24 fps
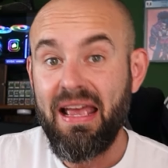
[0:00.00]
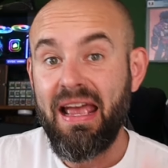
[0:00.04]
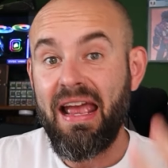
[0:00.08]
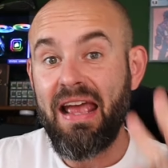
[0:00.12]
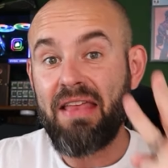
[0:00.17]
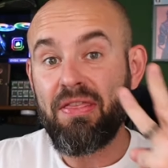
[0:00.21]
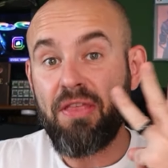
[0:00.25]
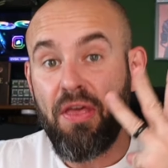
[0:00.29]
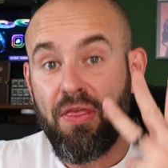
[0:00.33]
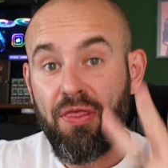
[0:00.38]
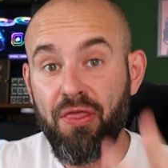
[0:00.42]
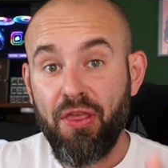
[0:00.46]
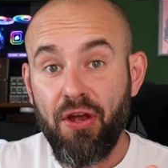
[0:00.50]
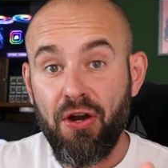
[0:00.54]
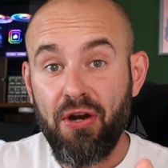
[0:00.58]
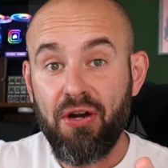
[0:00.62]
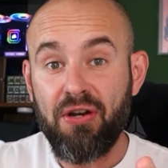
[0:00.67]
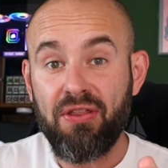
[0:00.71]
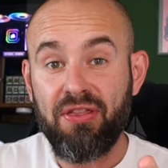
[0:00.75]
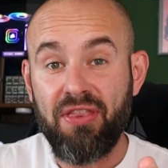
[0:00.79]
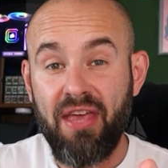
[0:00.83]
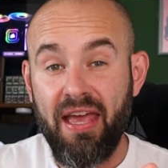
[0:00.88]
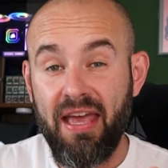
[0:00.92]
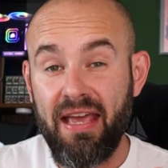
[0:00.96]
And the
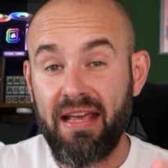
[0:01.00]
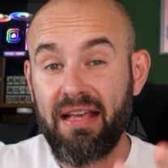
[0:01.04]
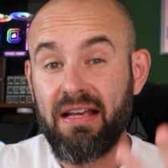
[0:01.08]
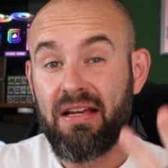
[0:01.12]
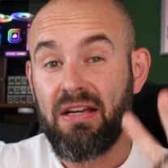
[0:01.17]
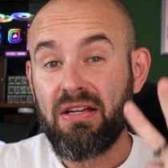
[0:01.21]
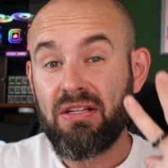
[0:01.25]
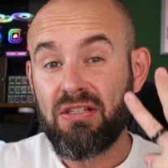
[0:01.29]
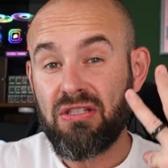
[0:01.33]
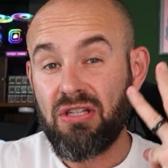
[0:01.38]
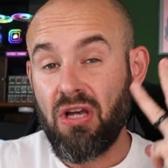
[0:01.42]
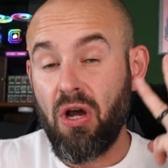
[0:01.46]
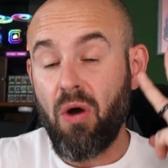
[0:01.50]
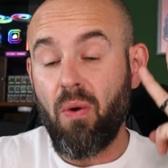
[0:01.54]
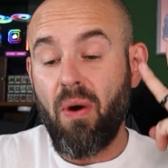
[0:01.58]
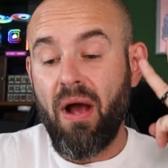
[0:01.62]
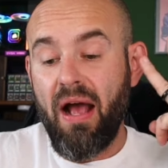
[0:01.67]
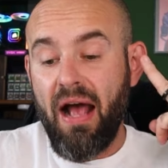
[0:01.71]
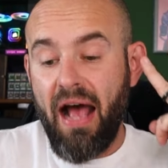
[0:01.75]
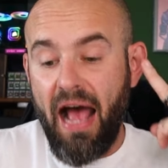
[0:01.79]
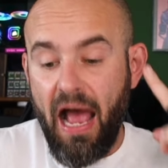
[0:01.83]
third thing, so